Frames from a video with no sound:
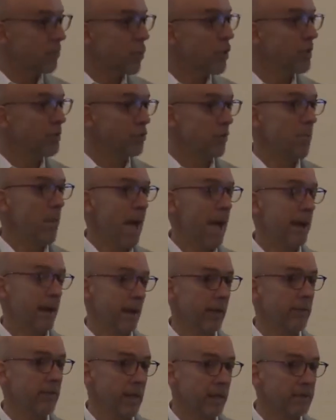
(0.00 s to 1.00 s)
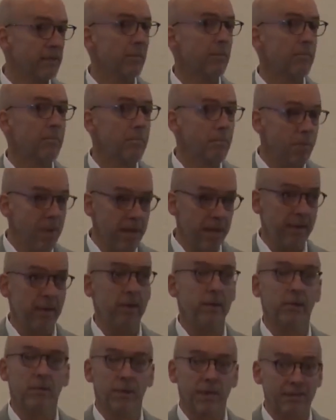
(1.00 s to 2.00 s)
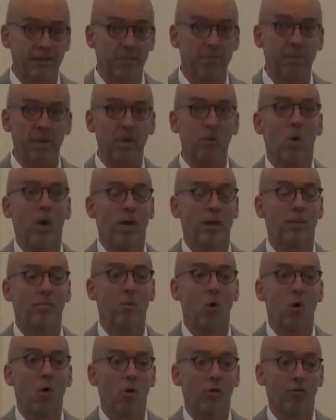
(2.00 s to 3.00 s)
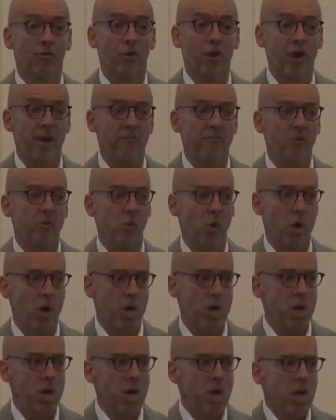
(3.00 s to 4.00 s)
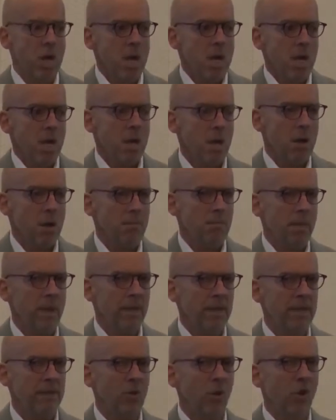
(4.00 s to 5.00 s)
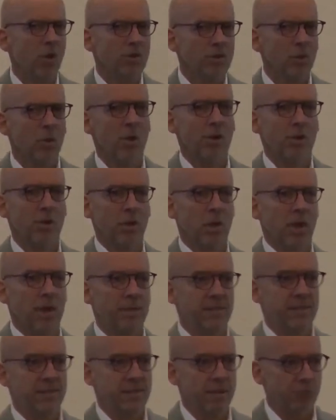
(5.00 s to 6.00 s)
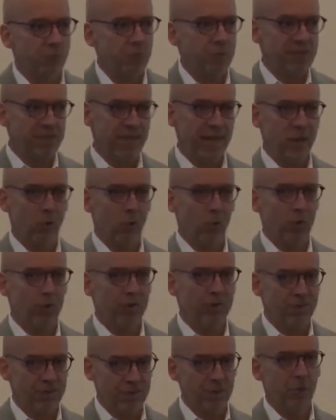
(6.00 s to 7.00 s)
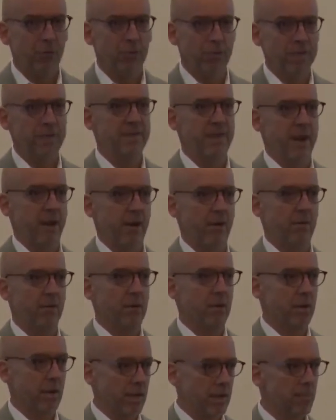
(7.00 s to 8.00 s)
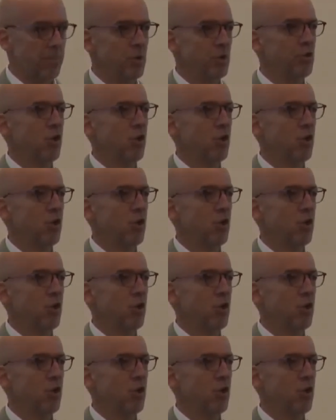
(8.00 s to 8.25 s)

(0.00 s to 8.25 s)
pretty dramatic, that's a big wake-up call for everyone, it also underlines that retail will still be there in the